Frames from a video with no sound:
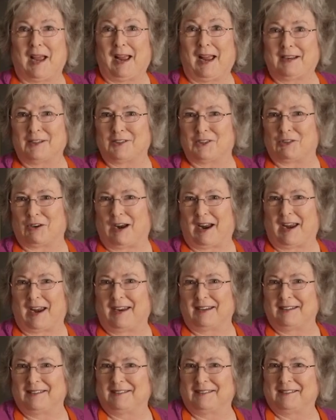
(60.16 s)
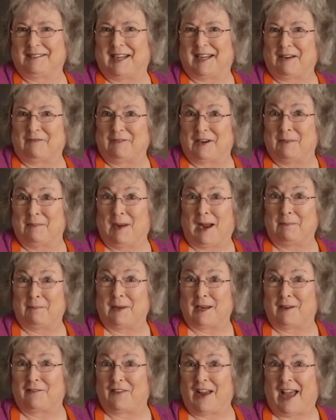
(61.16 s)
I could try it, get rid of my
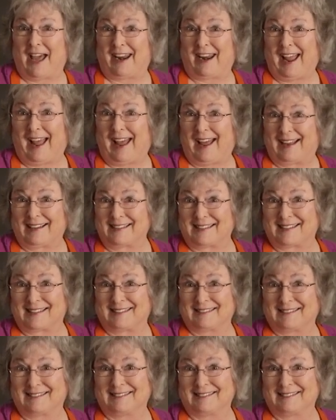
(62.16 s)
big fat ass.